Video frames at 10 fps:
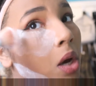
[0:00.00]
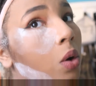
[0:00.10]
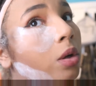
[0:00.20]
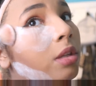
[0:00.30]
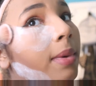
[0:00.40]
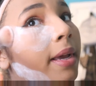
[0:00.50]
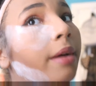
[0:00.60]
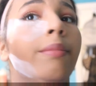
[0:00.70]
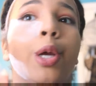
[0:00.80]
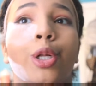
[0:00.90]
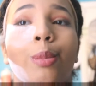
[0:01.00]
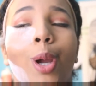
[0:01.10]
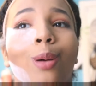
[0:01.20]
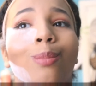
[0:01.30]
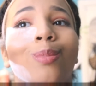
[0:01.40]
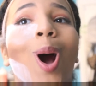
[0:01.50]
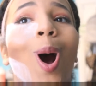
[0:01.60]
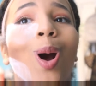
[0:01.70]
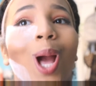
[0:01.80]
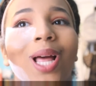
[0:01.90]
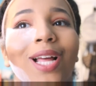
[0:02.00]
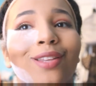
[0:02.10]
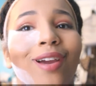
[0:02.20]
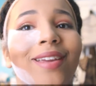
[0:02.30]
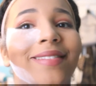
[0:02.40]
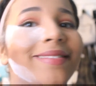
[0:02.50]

Oh, it's in my hair. It's in my hair. Oh, okay, that's good.